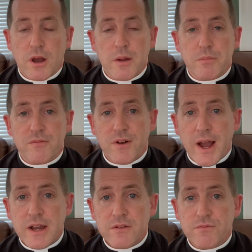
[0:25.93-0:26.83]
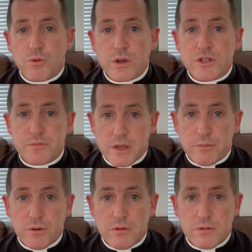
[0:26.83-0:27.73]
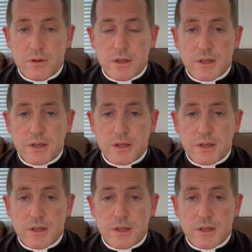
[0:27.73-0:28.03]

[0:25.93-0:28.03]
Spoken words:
God provided for his people